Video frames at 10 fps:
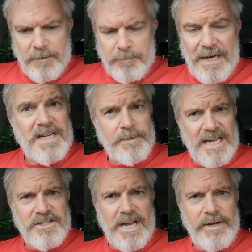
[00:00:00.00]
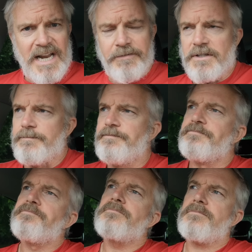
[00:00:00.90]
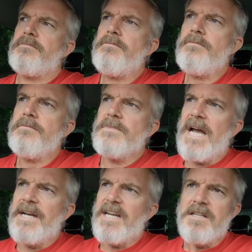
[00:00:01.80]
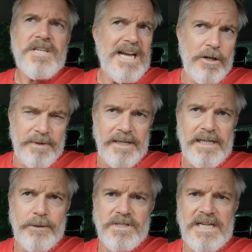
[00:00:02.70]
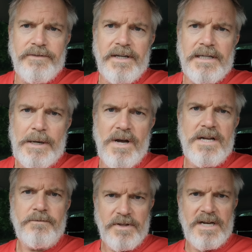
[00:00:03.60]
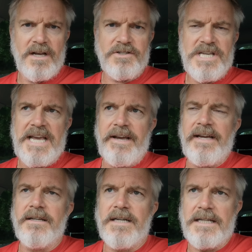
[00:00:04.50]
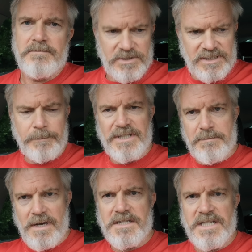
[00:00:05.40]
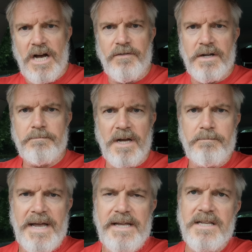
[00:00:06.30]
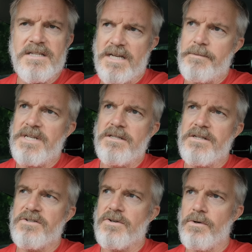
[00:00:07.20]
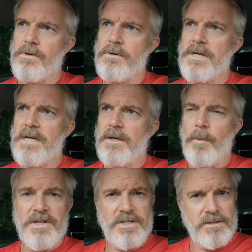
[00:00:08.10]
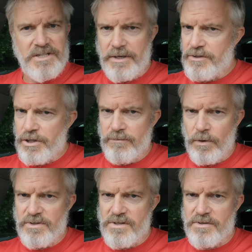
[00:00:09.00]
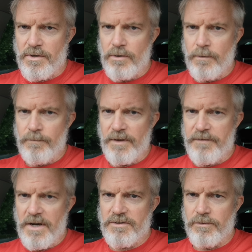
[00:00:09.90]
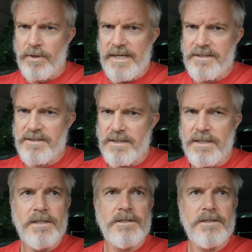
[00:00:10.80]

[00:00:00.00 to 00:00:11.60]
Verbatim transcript: But a couple of days ago, he left, and he didn't tell me he was leaving. Now, I, for the last year, had subbed him myself. I paid his subs into the school, which there's only two rules in the school. The first rule is